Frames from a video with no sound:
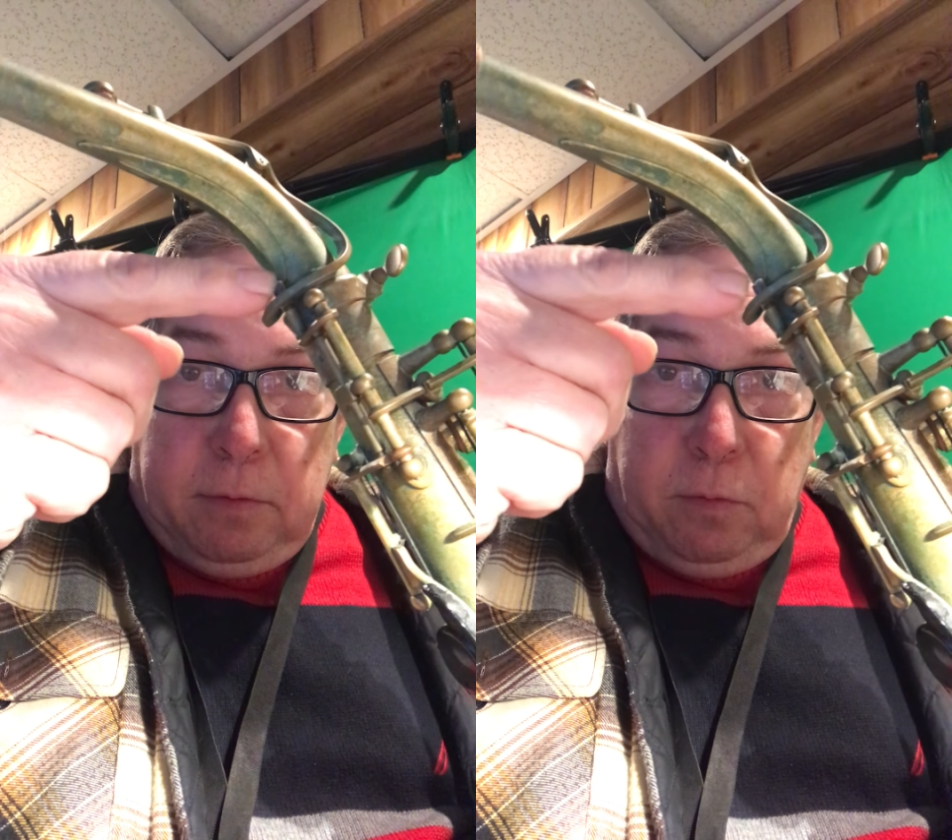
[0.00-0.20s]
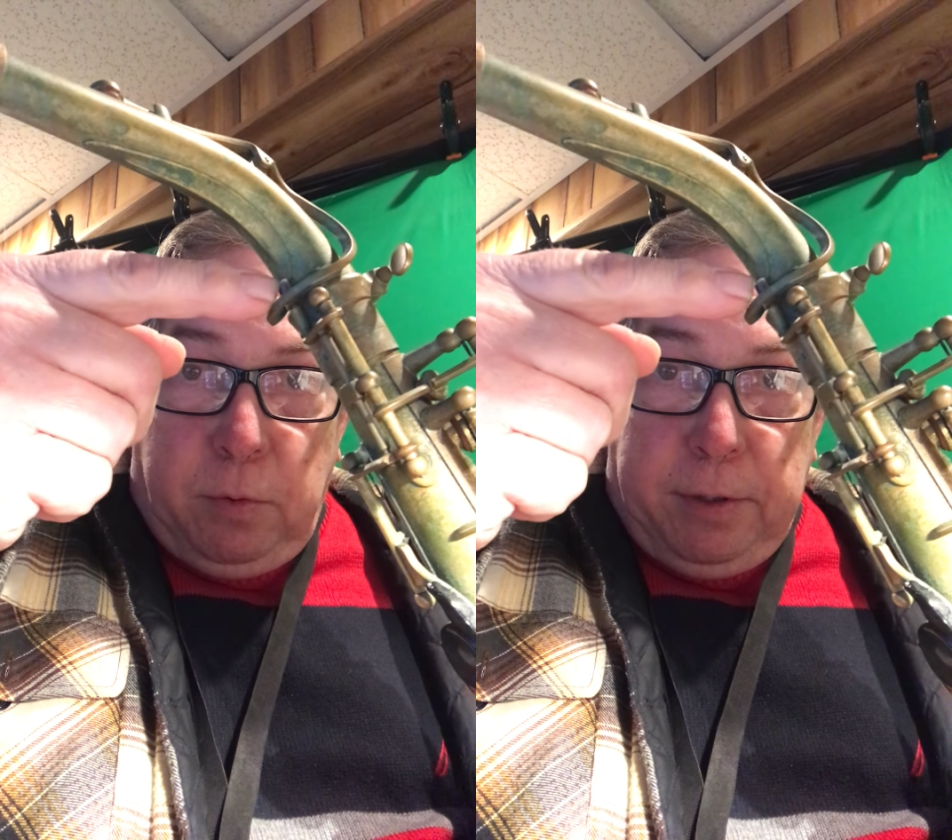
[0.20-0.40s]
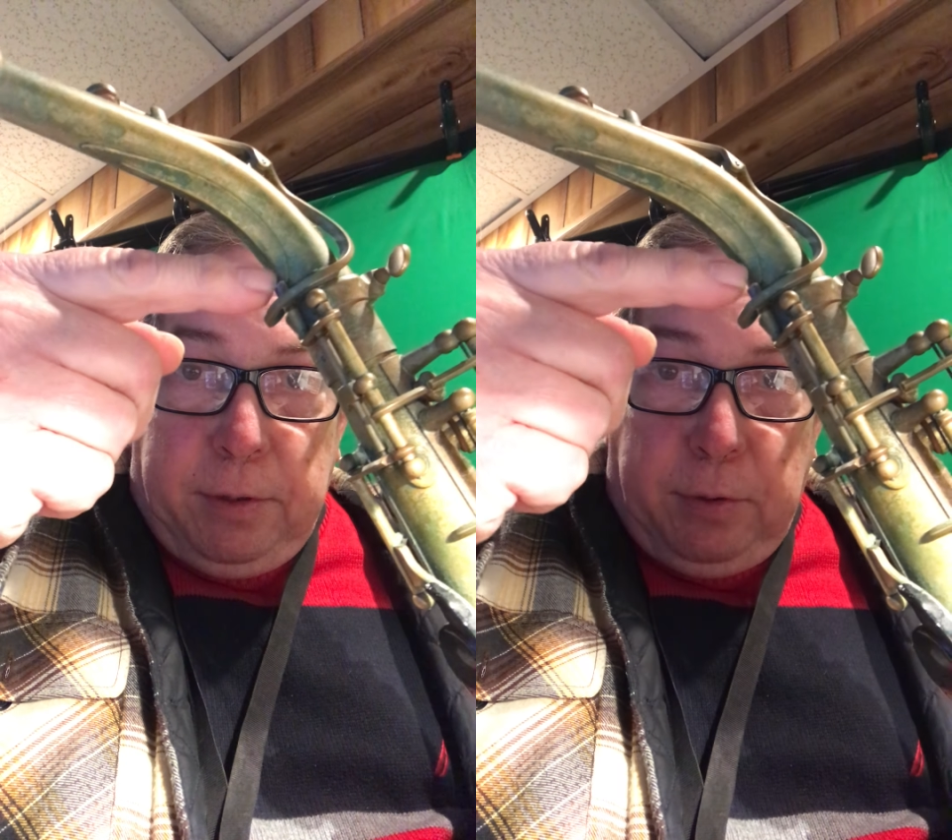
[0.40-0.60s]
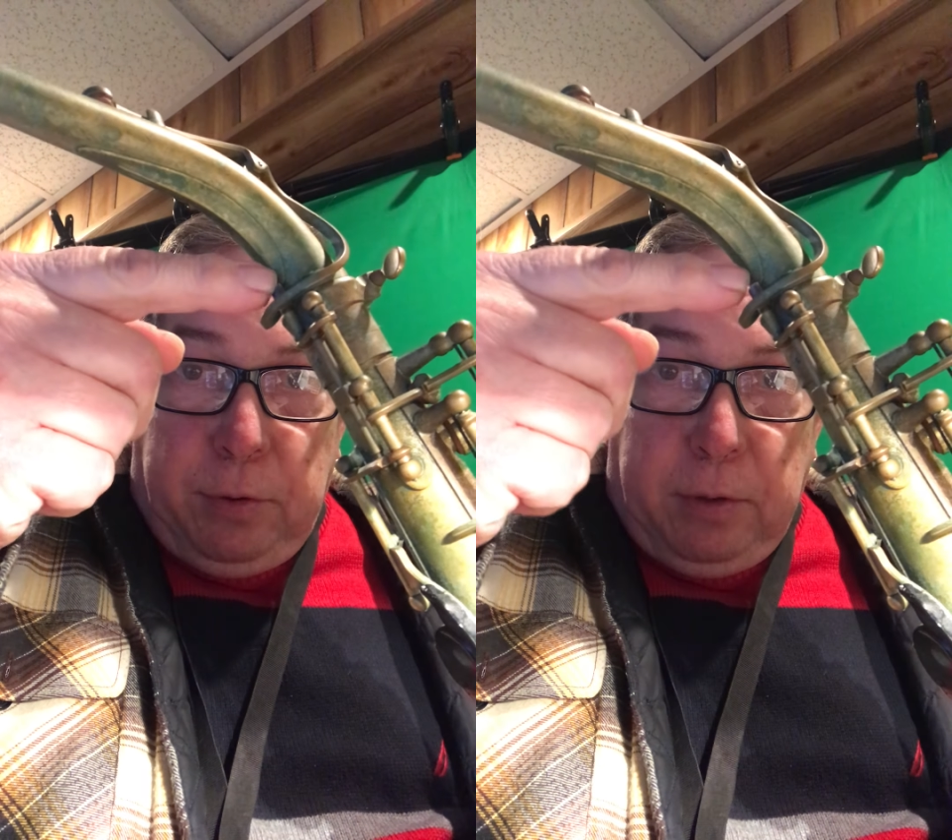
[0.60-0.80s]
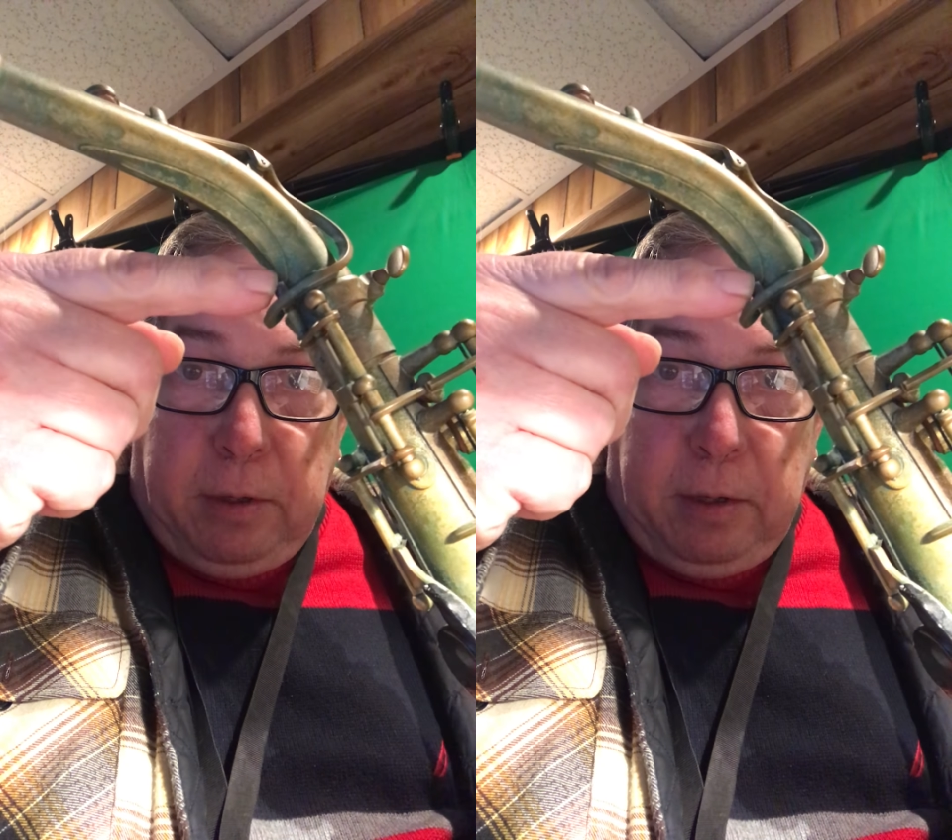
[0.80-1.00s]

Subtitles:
with